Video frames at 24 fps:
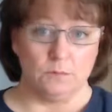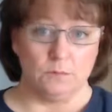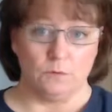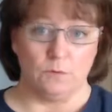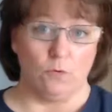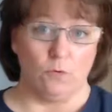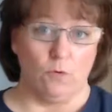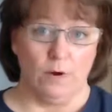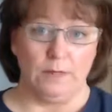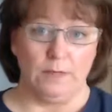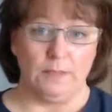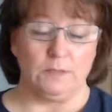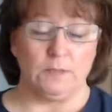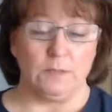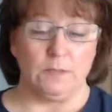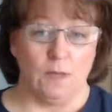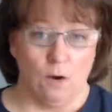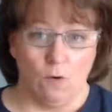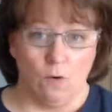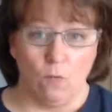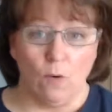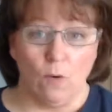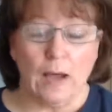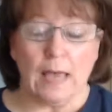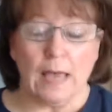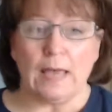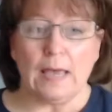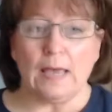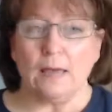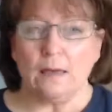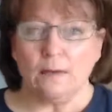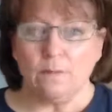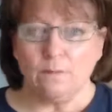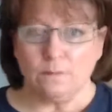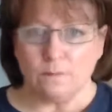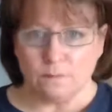going to go
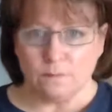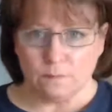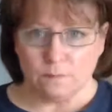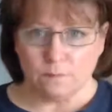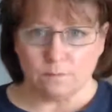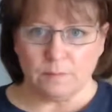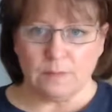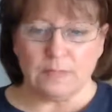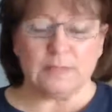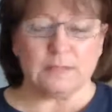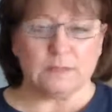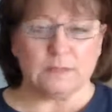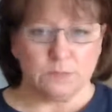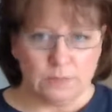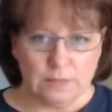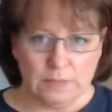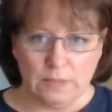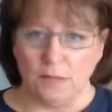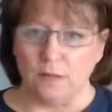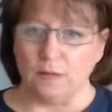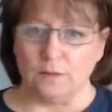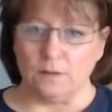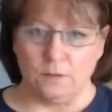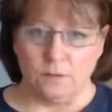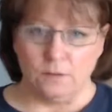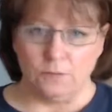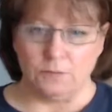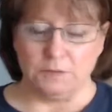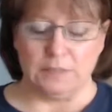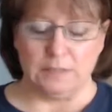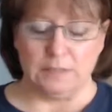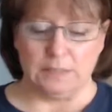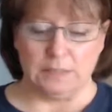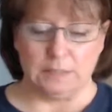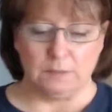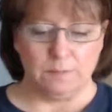away because we all knew it was
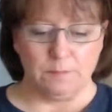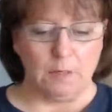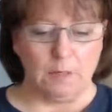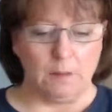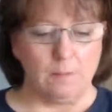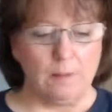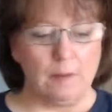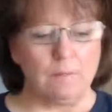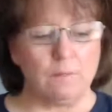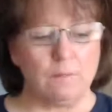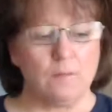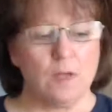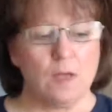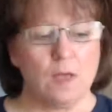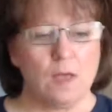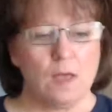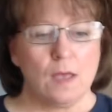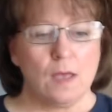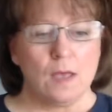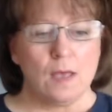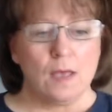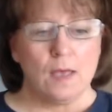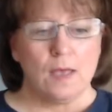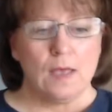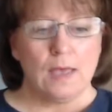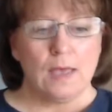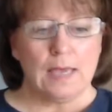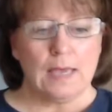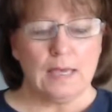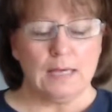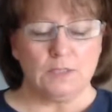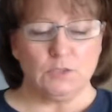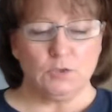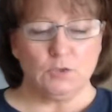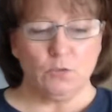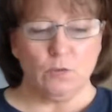an experiment.
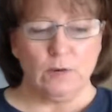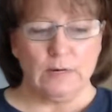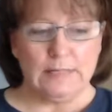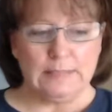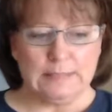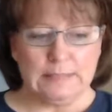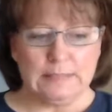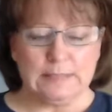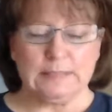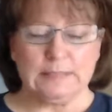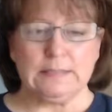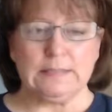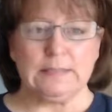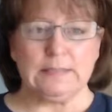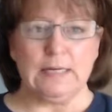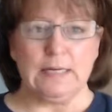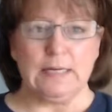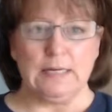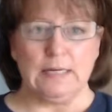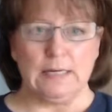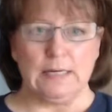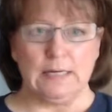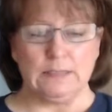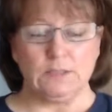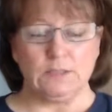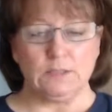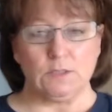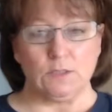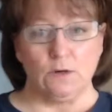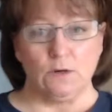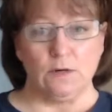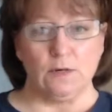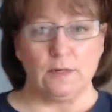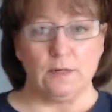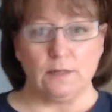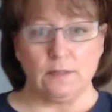In 2016, I
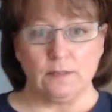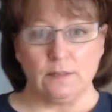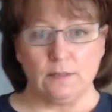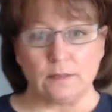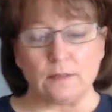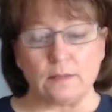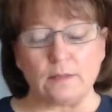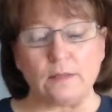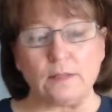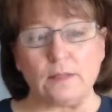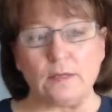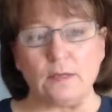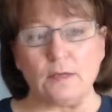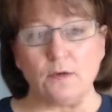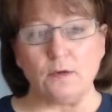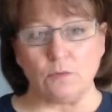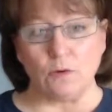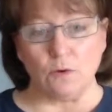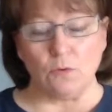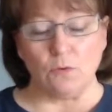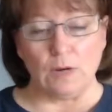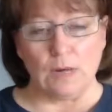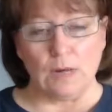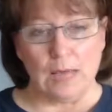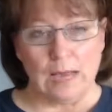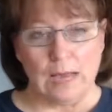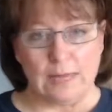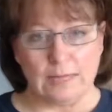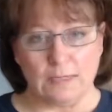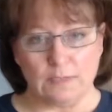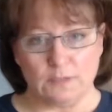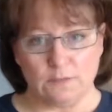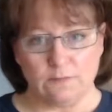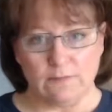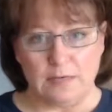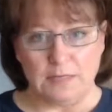started the Grow
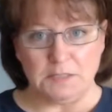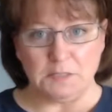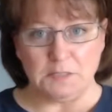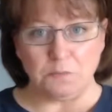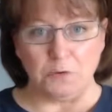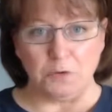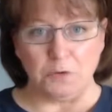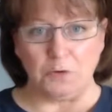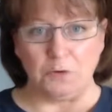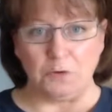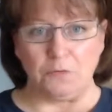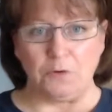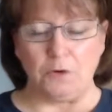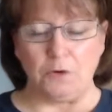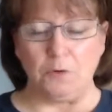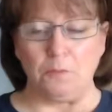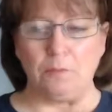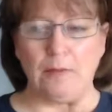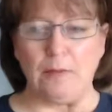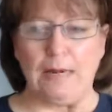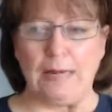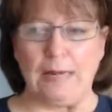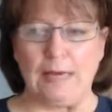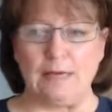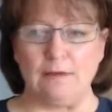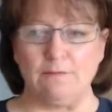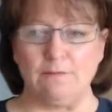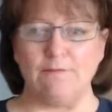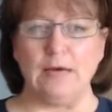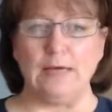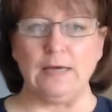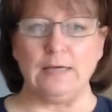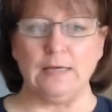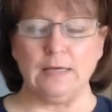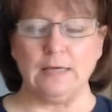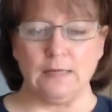Alliance Facebook group, and I
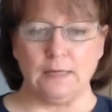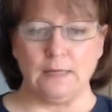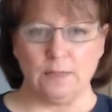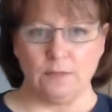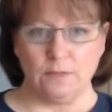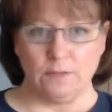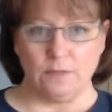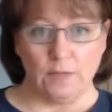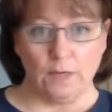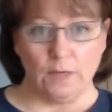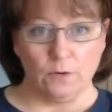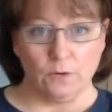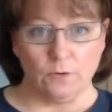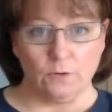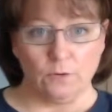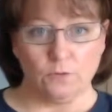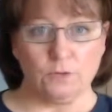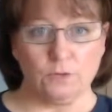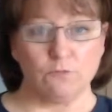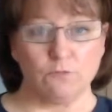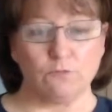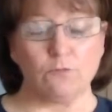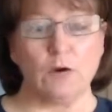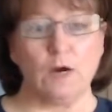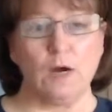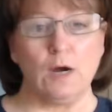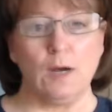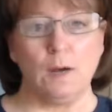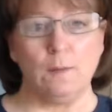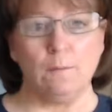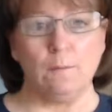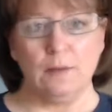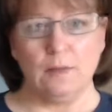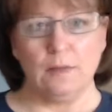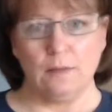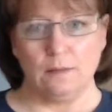invited those
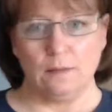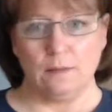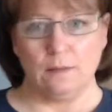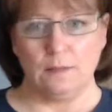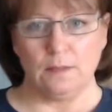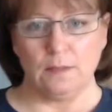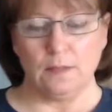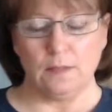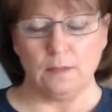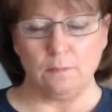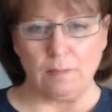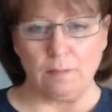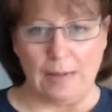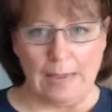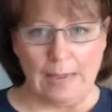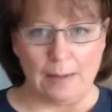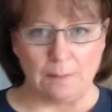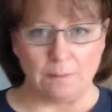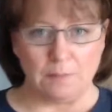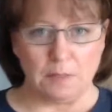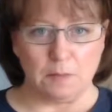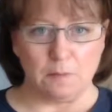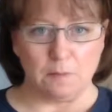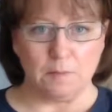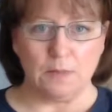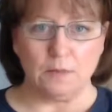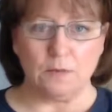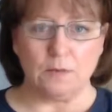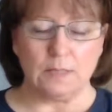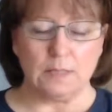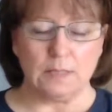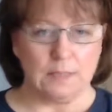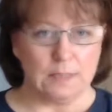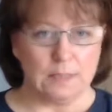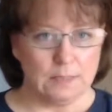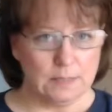from the Blab
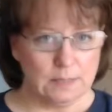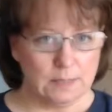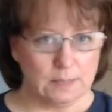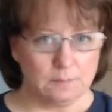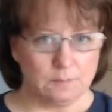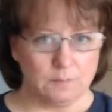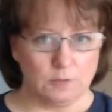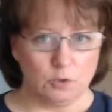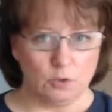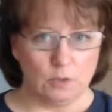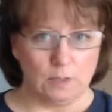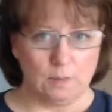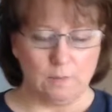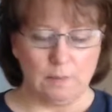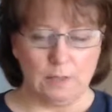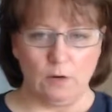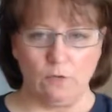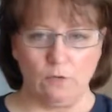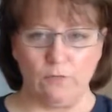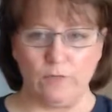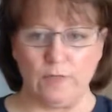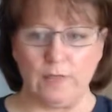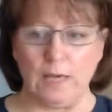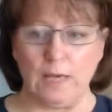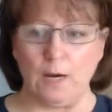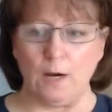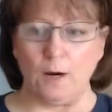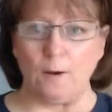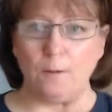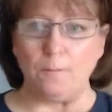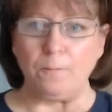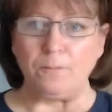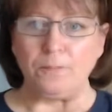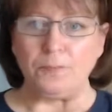community to come join me over there.